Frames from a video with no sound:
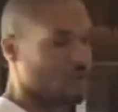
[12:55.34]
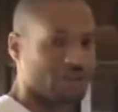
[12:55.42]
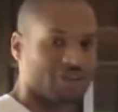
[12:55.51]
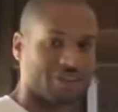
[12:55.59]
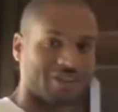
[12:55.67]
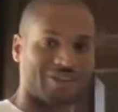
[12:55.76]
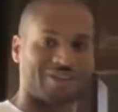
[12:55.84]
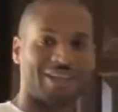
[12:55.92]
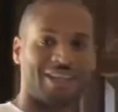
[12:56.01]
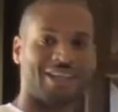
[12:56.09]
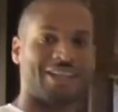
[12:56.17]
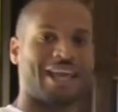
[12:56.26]
which is a
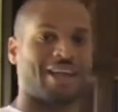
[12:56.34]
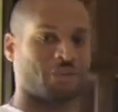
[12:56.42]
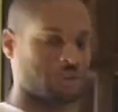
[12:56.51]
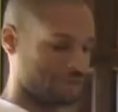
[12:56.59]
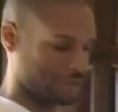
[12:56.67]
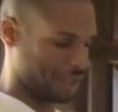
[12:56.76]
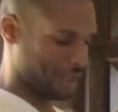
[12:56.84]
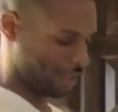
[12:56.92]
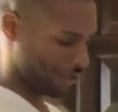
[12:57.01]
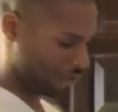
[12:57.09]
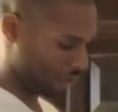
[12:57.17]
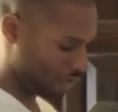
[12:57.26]
city that was
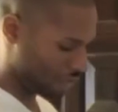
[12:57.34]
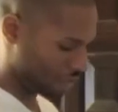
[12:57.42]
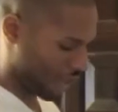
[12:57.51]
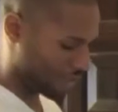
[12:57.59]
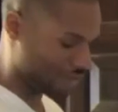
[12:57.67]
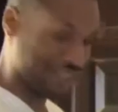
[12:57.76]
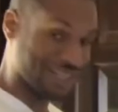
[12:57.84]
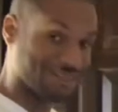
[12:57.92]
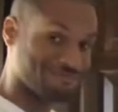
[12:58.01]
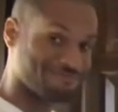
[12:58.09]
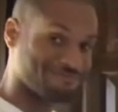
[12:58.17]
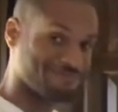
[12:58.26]
in
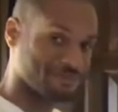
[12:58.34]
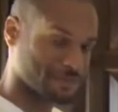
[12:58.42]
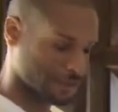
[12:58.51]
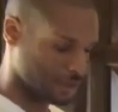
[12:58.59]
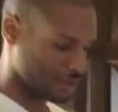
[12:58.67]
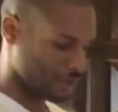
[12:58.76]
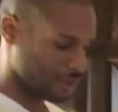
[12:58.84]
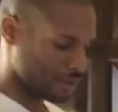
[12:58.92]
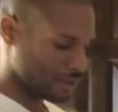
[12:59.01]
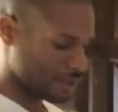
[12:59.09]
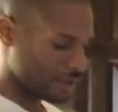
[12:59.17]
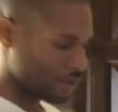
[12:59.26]
Chaldea.
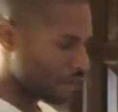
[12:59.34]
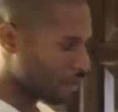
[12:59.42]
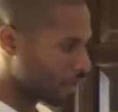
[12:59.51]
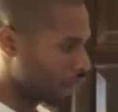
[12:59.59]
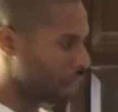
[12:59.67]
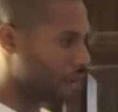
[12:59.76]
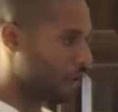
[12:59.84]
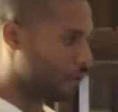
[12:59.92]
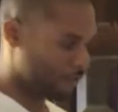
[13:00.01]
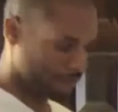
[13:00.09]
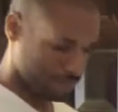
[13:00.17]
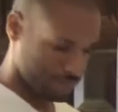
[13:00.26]

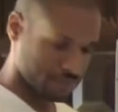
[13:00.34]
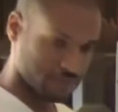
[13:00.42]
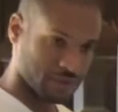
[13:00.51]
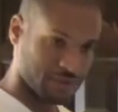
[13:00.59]
So